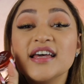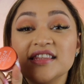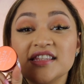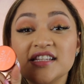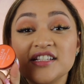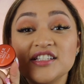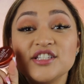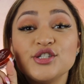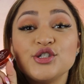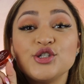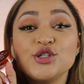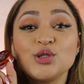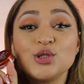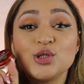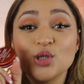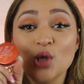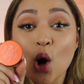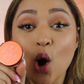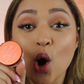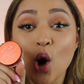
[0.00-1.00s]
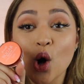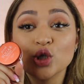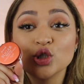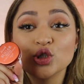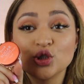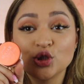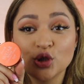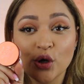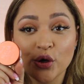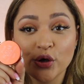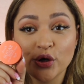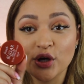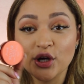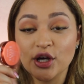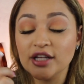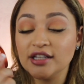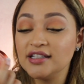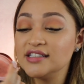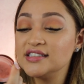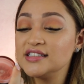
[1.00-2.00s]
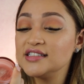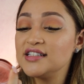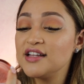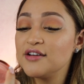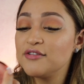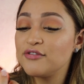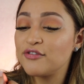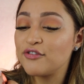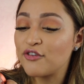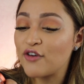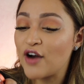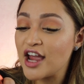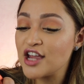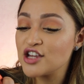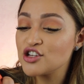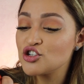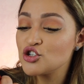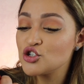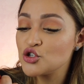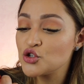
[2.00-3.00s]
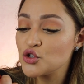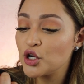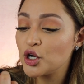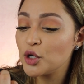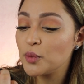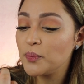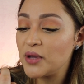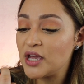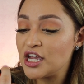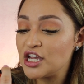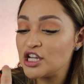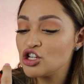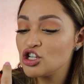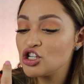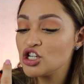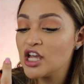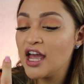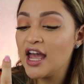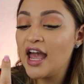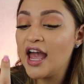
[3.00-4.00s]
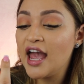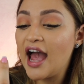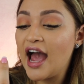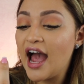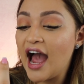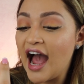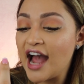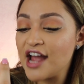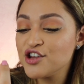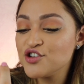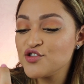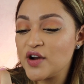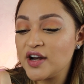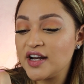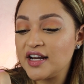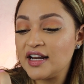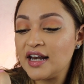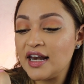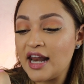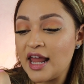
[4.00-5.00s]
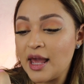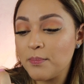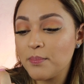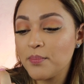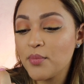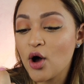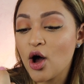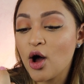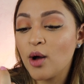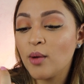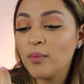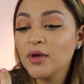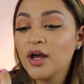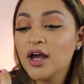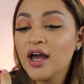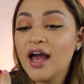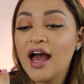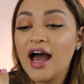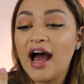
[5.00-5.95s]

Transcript: This is so good. This is the Fresh Sugar Peach Hydrating Lip Balm.